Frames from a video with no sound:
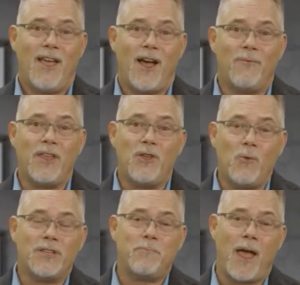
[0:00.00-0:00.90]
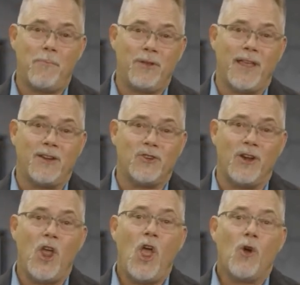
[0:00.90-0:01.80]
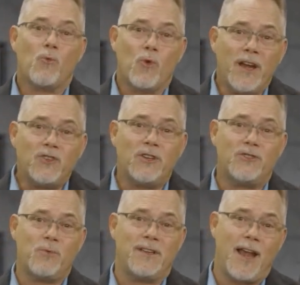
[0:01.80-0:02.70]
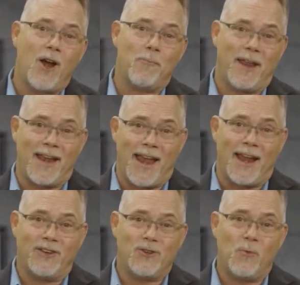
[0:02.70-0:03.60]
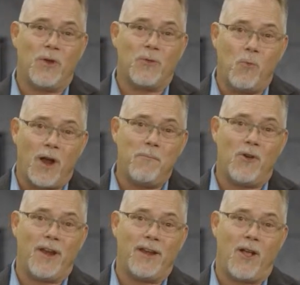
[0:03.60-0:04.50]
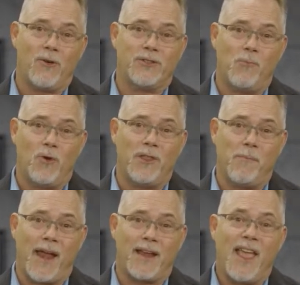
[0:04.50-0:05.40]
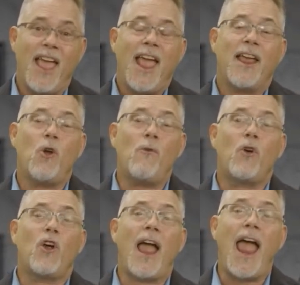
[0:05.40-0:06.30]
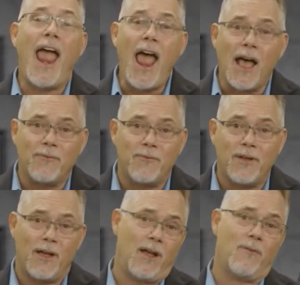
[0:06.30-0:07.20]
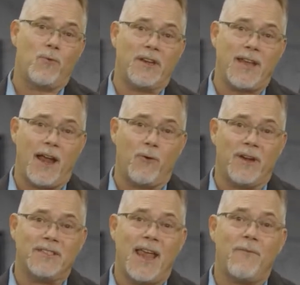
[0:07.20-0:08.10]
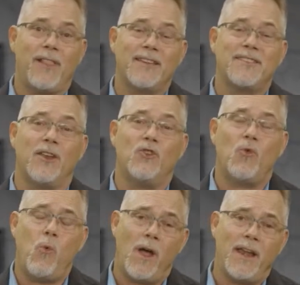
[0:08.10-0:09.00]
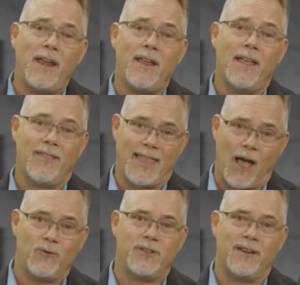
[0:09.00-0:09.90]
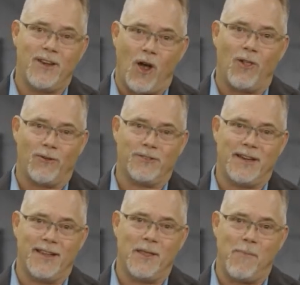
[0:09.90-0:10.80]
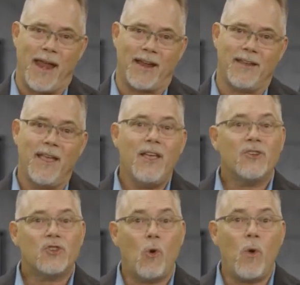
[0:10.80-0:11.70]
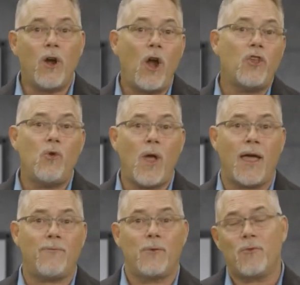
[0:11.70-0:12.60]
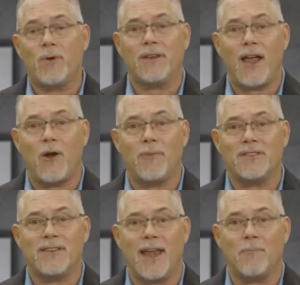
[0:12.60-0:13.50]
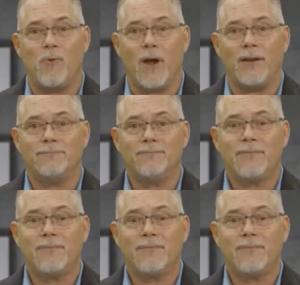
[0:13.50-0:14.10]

of the U.S. population reaches retirement age with $1 million more in the bank? And over half of retirees have less than $20,000 in the bank. So where are you at from a retirement standpoint?